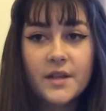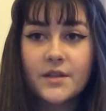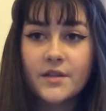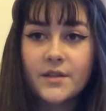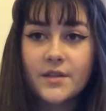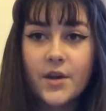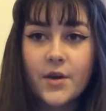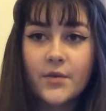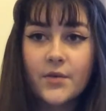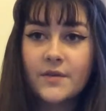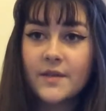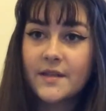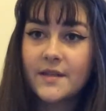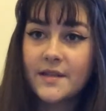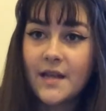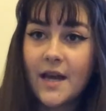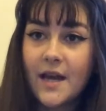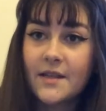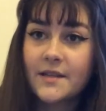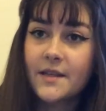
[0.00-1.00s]
and so this
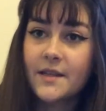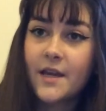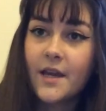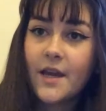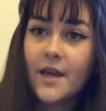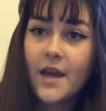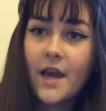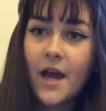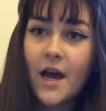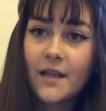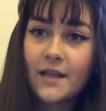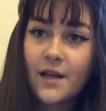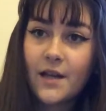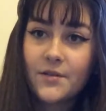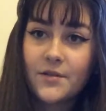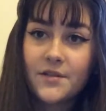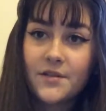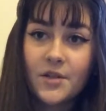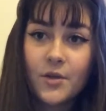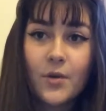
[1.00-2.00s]
task
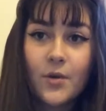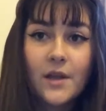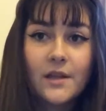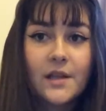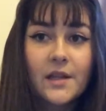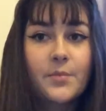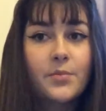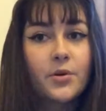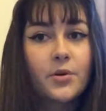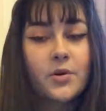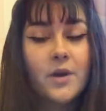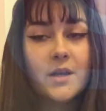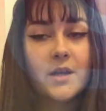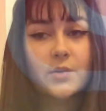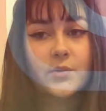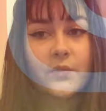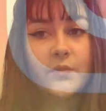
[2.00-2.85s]
allowed us to quickly progress